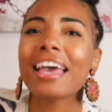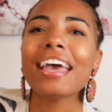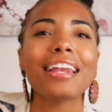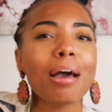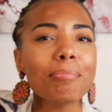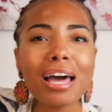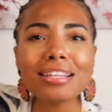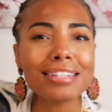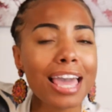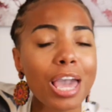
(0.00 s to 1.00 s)
And I'm not
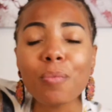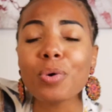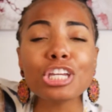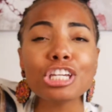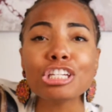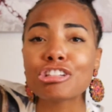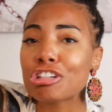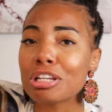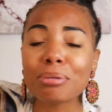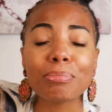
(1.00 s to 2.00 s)
saying we
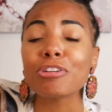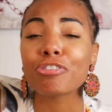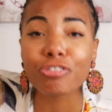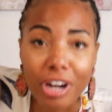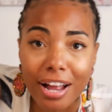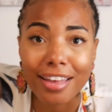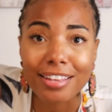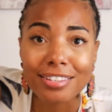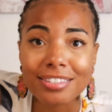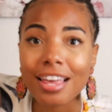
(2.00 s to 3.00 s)
shouldn't be
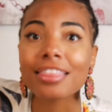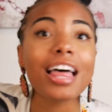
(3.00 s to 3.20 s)
friends.